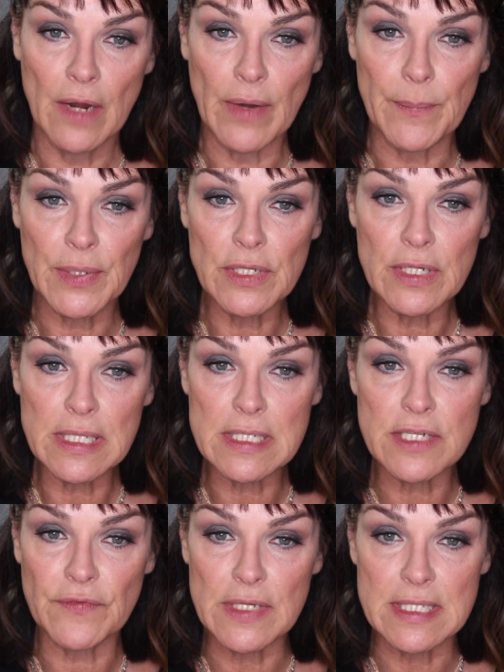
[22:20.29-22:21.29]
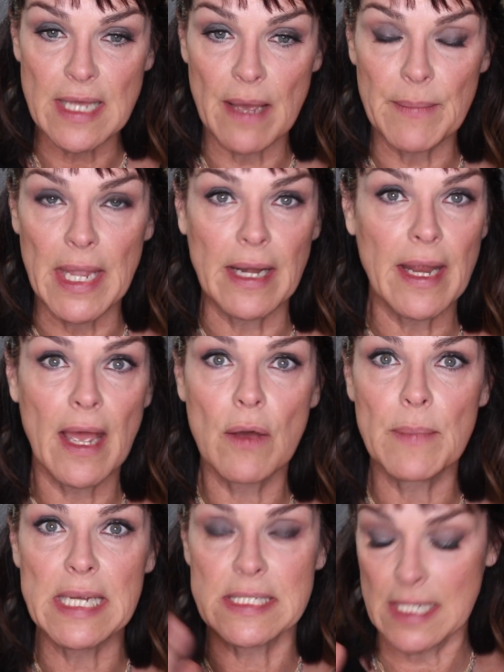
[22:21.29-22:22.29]
All right, but look at the difference that made. How
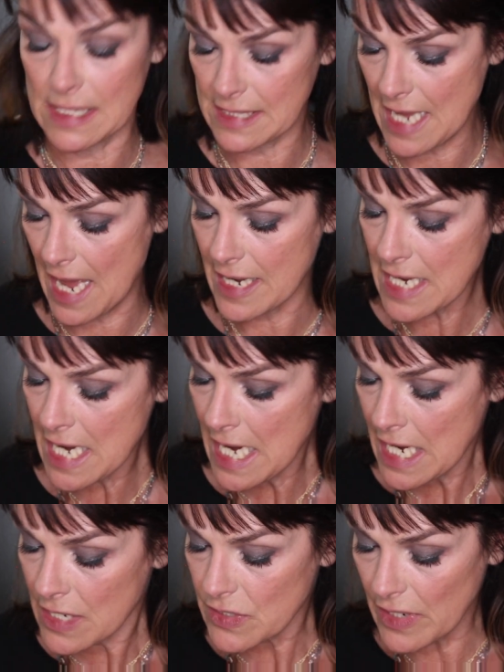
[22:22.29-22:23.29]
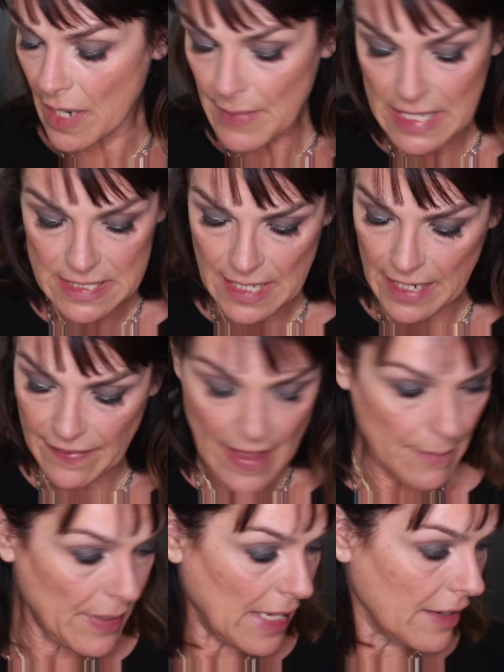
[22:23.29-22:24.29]
amazing is that? So now I'm going to take
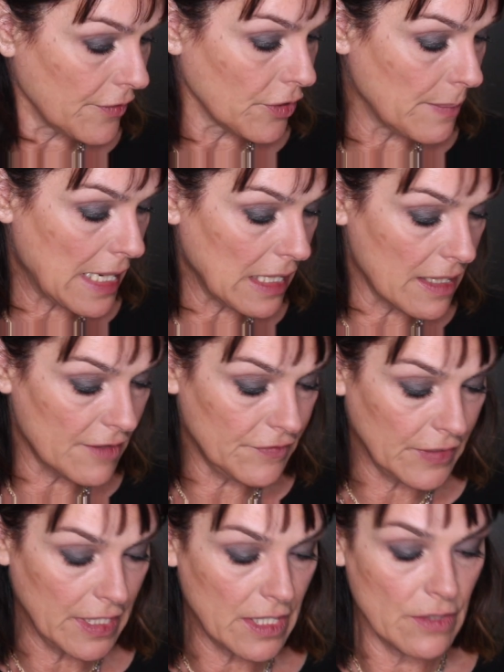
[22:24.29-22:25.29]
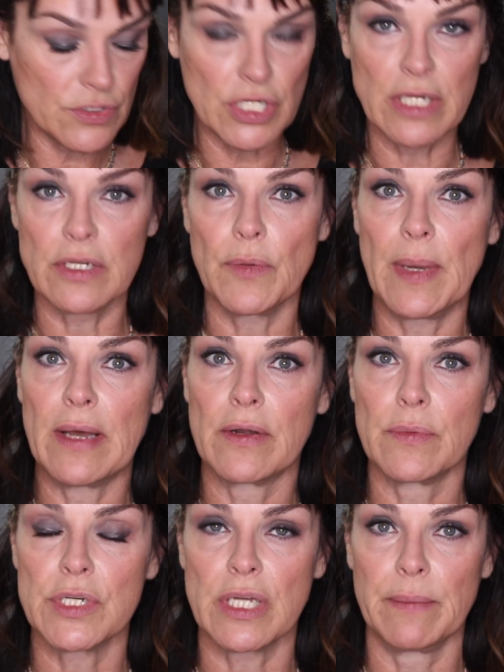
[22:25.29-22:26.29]
that powder, my lovely Koh Gen Do
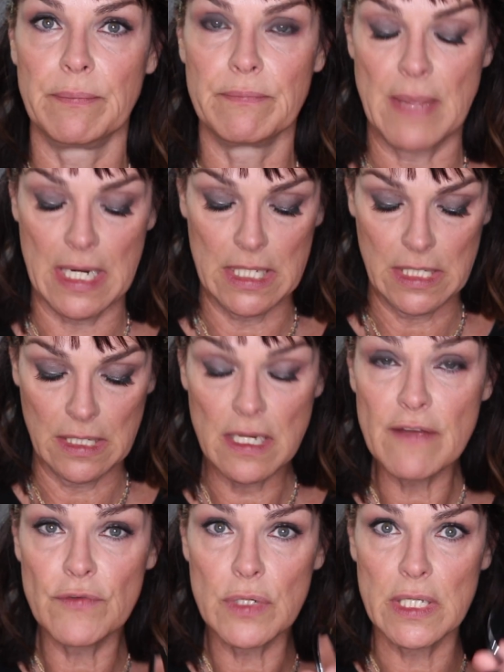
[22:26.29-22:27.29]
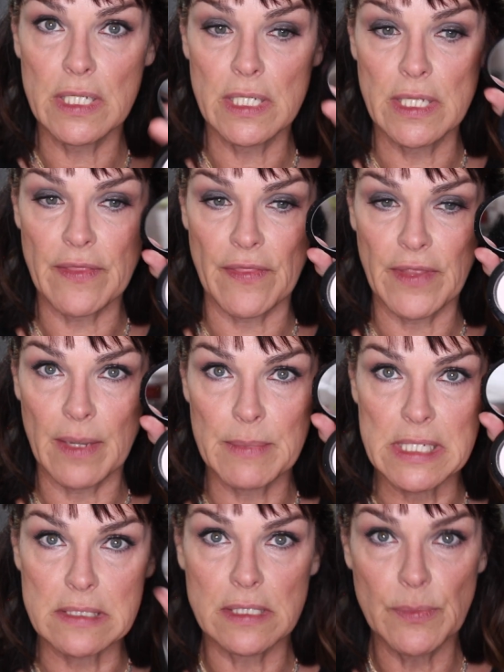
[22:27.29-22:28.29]
powder, which I'm madly in love with. I think I'm
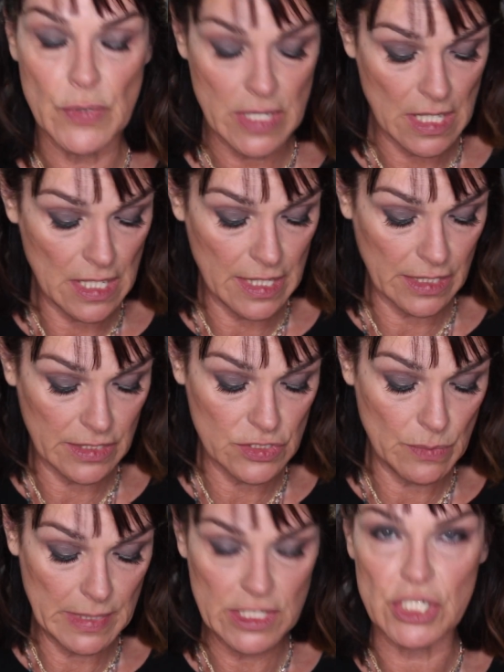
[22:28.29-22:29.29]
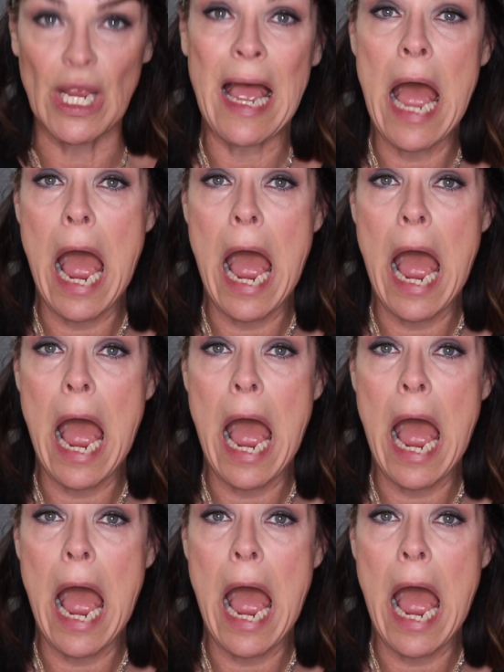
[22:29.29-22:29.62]
going to sleep with it. I like it so much.